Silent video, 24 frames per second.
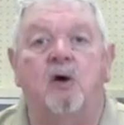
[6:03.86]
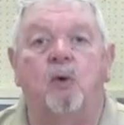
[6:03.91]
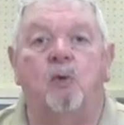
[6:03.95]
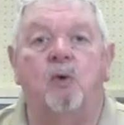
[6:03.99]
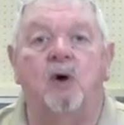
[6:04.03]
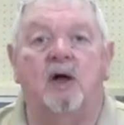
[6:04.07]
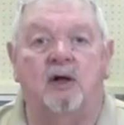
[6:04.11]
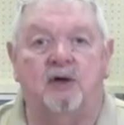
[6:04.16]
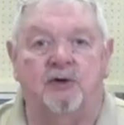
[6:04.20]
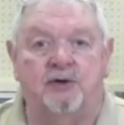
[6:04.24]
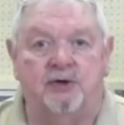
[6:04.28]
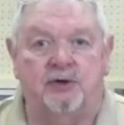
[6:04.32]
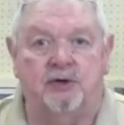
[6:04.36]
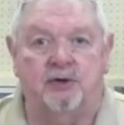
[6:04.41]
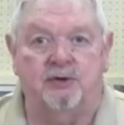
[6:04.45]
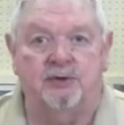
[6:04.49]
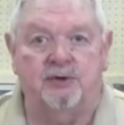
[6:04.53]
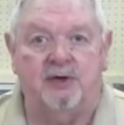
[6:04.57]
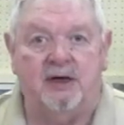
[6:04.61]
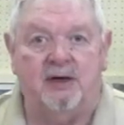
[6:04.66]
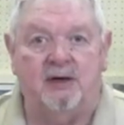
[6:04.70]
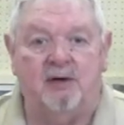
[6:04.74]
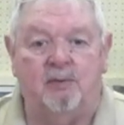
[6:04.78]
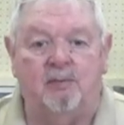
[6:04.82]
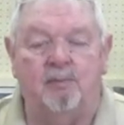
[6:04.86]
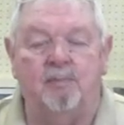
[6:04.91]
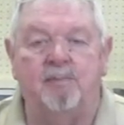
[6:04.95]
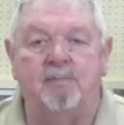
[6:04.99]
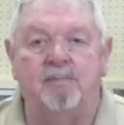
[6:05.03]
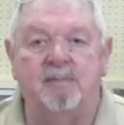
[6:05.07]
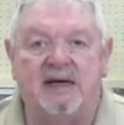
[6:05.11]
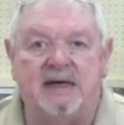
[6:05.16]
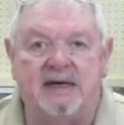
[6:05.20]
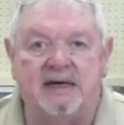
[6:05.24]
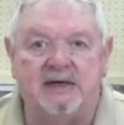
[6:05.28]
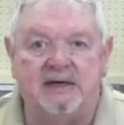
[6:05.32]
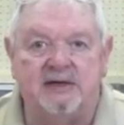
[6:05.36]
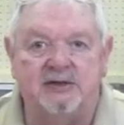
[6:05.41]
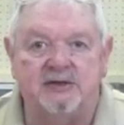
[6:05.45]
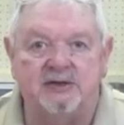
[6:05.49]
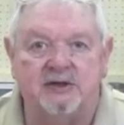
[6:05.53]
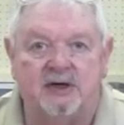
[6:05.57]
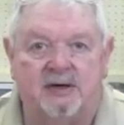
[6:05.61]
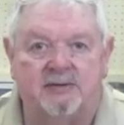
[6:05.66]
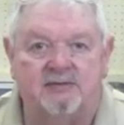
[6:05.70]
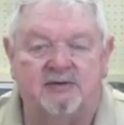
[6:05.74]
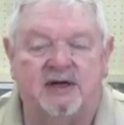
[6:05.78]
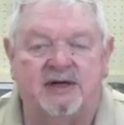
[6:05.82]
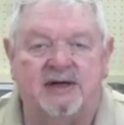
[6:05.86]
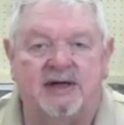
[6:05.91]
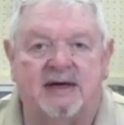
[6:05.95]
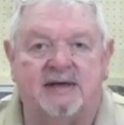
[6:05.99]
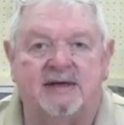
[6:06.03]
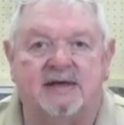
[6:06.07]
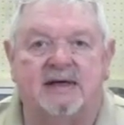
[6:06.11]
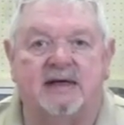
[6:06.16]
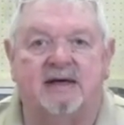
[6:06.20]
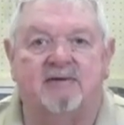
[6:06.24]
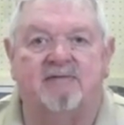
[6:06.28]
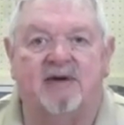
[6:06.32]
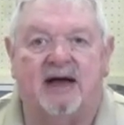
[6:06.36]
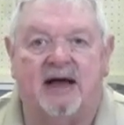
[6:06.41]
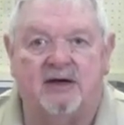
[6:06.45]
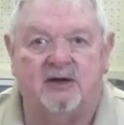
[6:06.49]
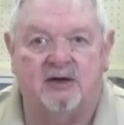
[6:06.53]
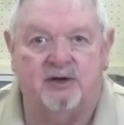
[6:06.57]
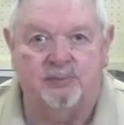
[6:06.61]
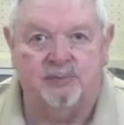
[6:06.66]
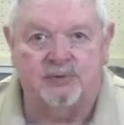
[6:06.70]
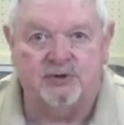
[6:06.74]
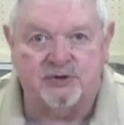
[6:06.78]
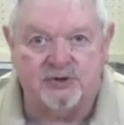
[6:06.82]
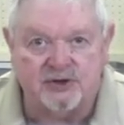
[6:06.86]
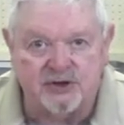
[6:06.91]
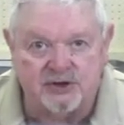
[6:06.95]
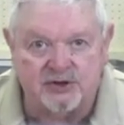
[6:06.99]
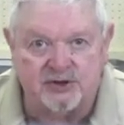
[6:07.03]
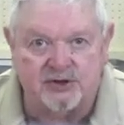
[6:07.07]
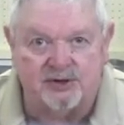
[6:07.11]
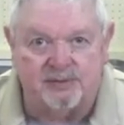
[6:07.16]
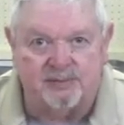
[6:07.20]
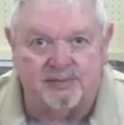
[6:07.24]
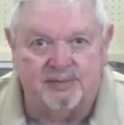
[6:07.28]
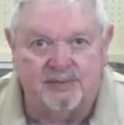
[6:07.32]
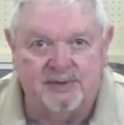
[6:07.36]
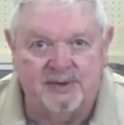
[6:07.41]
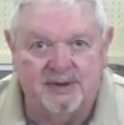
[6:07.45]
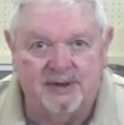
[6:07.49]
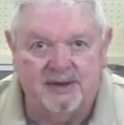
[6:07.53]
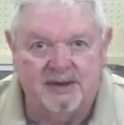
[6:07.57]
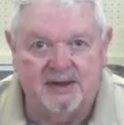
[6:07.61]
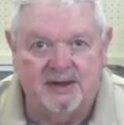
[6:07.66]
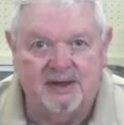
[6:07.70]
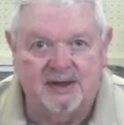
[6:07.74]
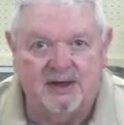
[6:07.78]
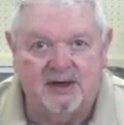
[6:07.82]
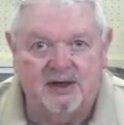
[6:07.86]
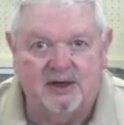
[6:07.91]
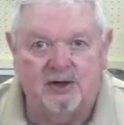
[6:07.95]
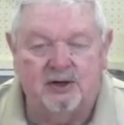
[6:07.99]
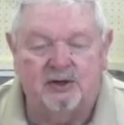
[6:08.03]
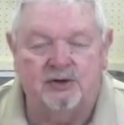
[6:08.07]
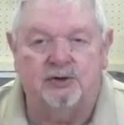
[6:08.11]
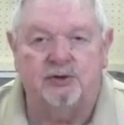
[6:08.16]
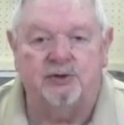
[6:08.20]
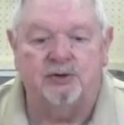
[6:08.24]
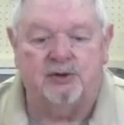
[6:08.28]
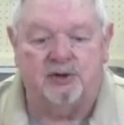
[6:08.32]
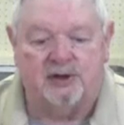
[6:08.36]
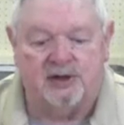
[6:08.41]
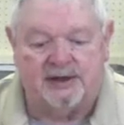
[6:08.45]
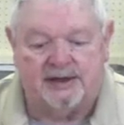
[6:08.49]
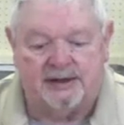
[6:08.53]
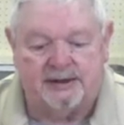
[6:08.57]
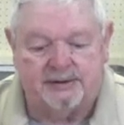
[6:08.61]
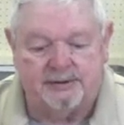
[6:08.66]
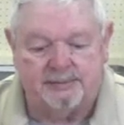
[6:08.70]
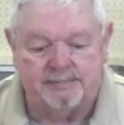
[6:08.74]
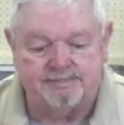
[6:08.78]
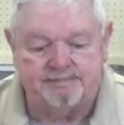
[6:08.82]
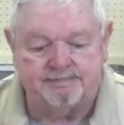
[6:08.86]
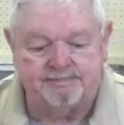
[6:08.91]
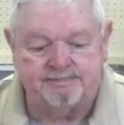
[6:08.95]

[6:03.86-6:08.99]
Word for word: well-known means of connecting a vacuum system to your lathe.